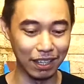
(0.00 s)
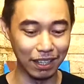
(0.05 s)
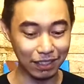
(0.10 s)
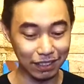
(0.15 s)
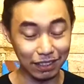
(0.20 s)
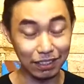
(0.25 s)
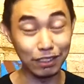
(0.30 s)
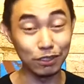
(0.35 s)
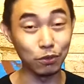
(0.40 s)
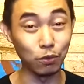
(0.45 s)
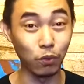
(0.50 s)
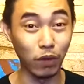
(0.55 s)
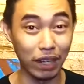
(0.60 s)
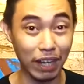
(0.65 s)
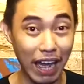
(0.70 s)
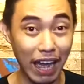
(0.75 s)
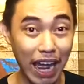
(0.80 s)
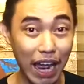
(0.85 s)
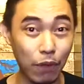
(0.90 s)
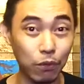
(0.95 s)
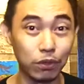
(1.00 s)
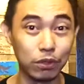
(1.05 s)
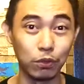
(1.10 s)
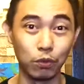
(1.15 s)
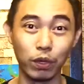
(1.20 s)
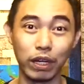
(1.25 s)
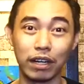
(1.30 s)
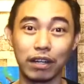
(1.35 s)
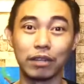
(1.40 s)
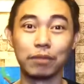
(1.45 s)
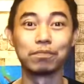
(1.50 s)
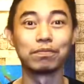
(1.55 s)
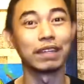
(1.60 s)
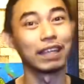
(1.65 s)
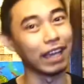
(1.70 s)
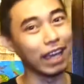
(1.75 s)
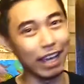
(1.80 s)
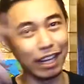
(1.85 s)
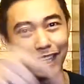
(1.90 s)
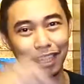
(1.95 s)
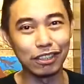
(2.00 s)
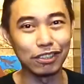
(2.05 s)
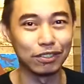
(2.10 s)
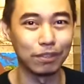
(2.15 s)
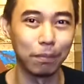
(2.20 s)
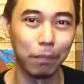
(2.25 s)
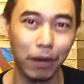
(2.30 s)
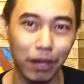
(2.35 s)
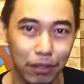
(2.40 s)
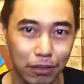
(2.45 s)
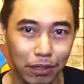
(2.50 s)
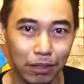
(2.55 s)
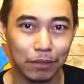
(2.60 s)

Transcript: this is what I would wear. And here's the bottle.